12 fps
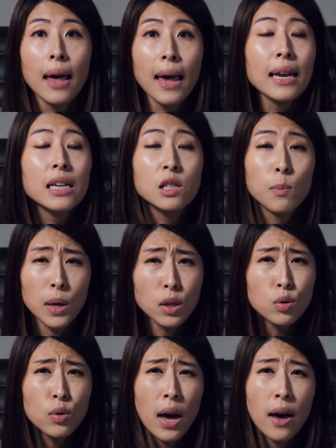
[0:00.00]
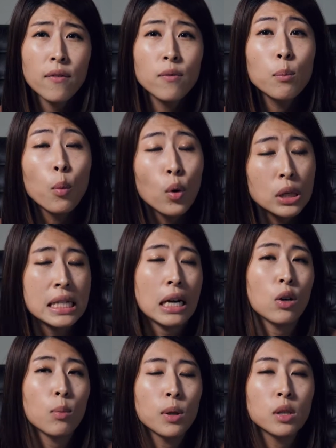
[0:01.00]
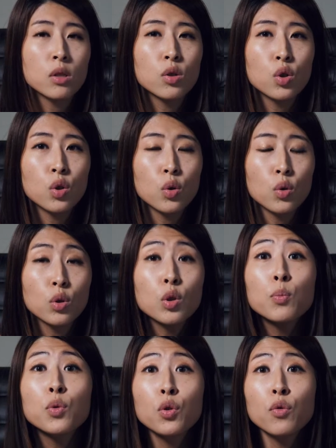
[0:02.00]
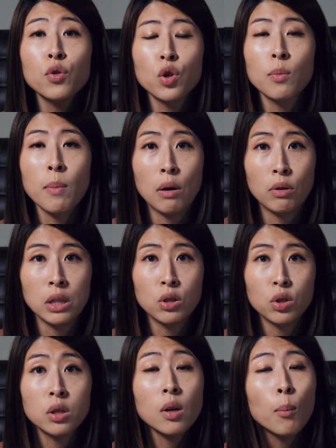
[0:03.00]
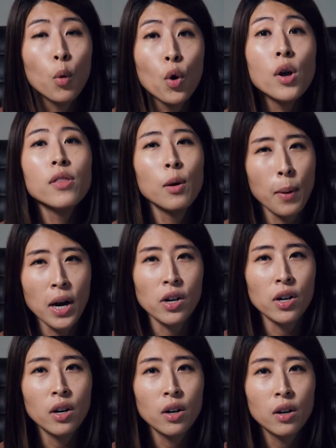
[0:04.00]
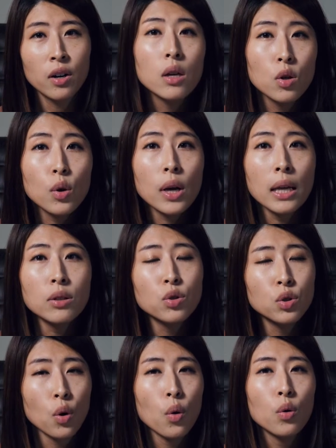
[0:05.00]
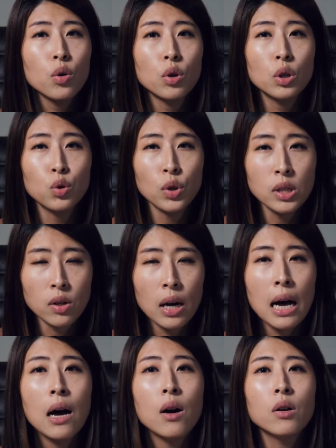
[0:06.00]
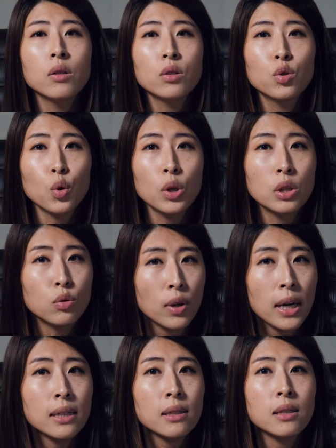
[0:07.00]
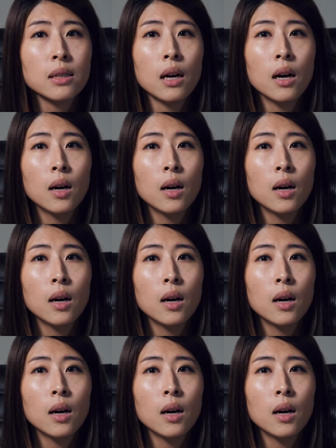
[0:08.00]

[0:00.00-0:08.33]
And it's better to have more documents to prove your marriage. The more, the better. You can show your joint account, joint rent,